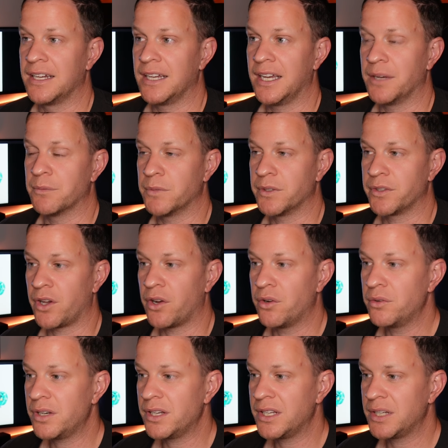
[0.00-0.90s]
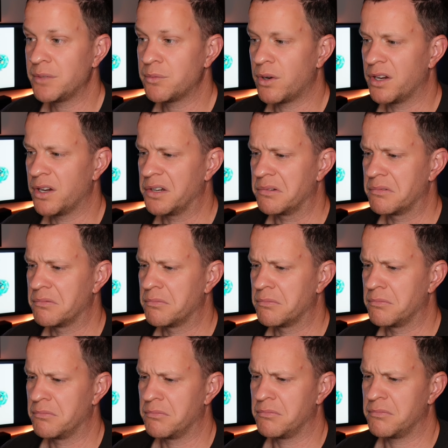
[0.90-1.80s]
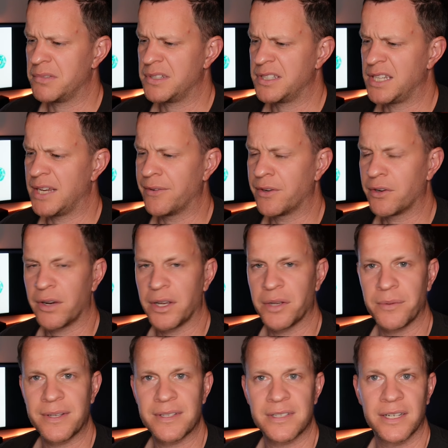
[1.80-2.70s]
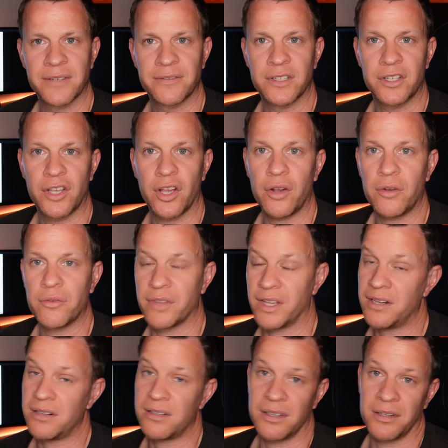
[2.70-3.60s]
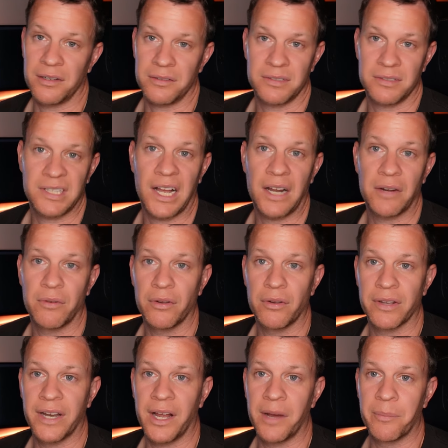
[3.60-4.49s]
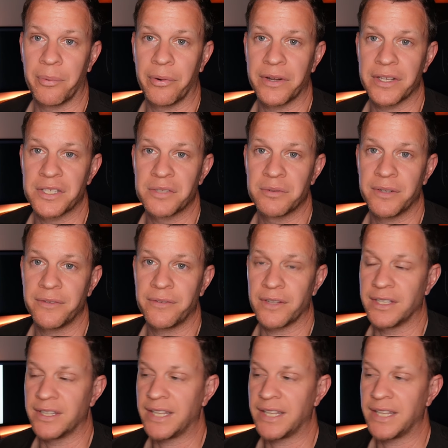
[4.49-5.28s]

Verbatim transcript: And with only, what, 7 or 8 weeks left to go, they're gonna start rolling out pretty swiftly.